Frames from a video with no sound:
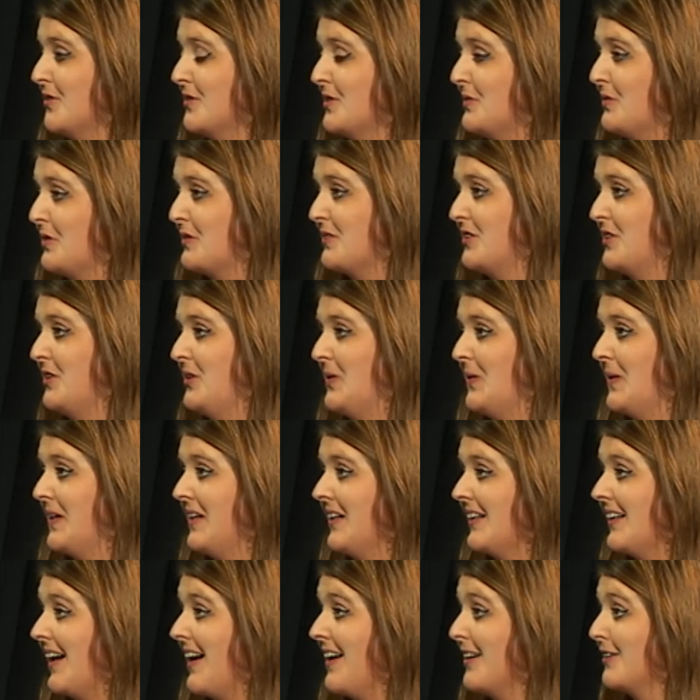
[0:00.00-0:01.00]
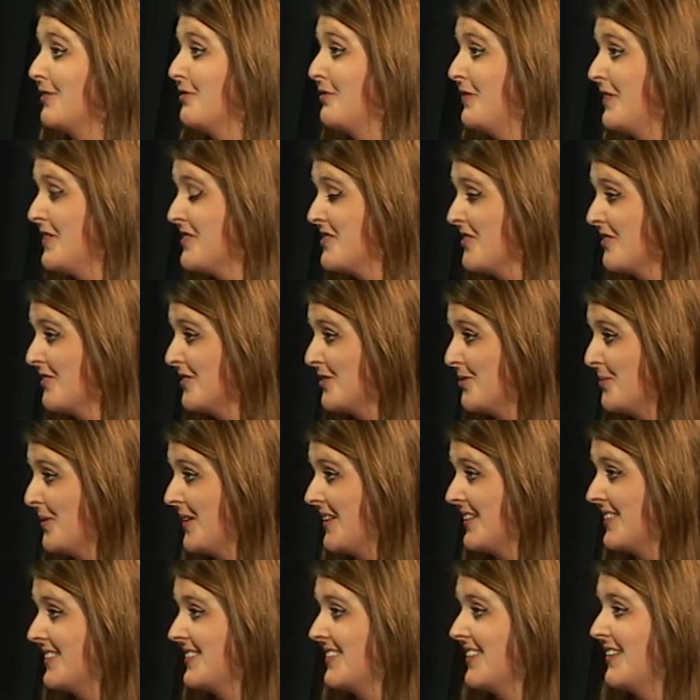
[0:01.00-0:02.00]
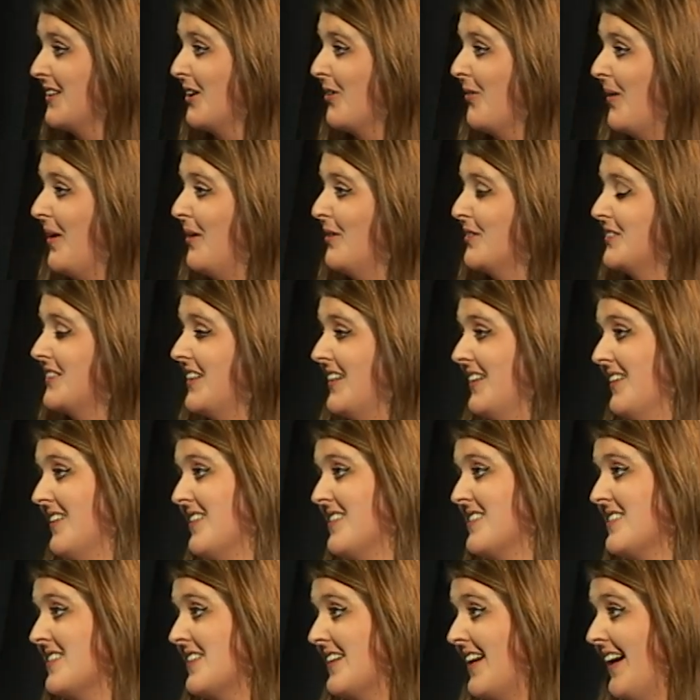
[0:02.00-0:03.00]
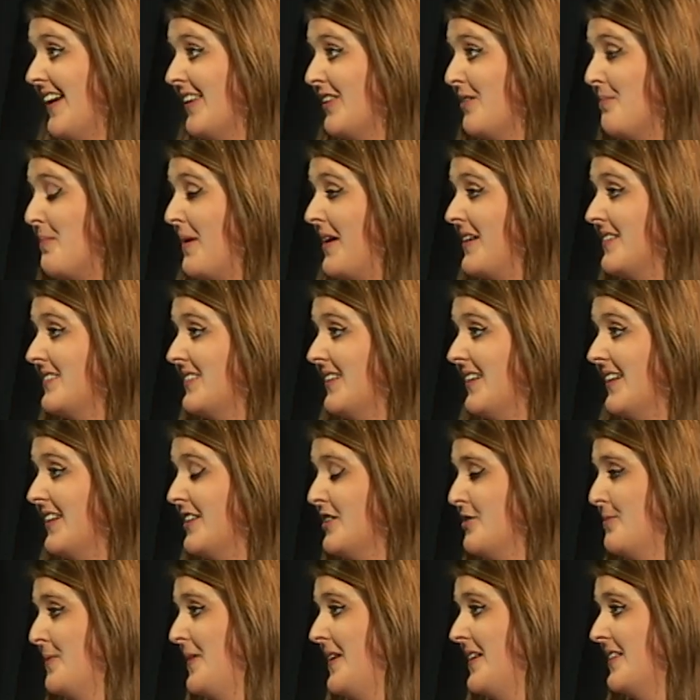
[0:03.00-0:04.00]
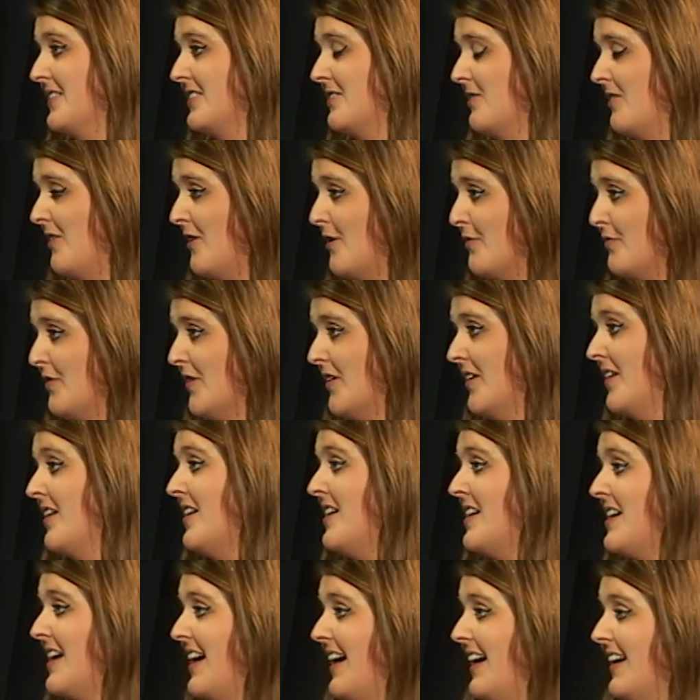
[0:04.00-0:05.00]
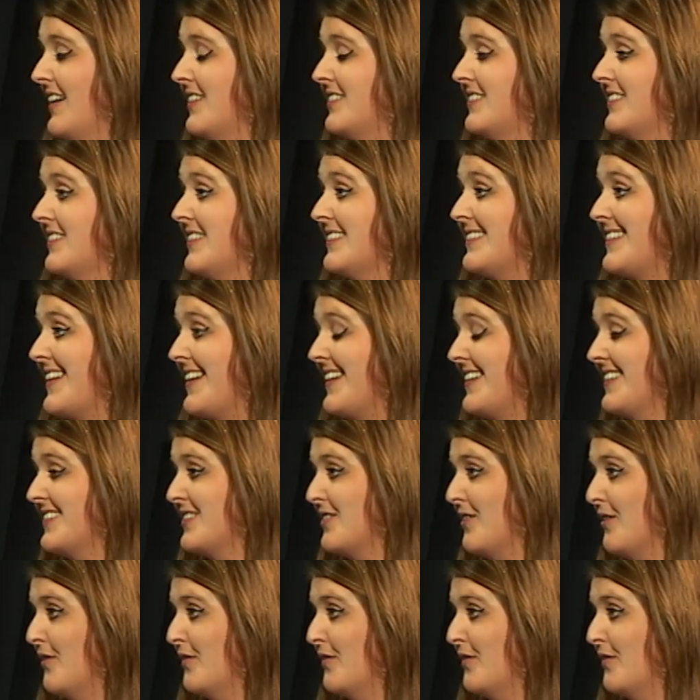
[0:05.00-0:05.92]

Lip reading: of us who aren't fishers, we can still go out and get the best that Lanesborough has to offer at the Taste of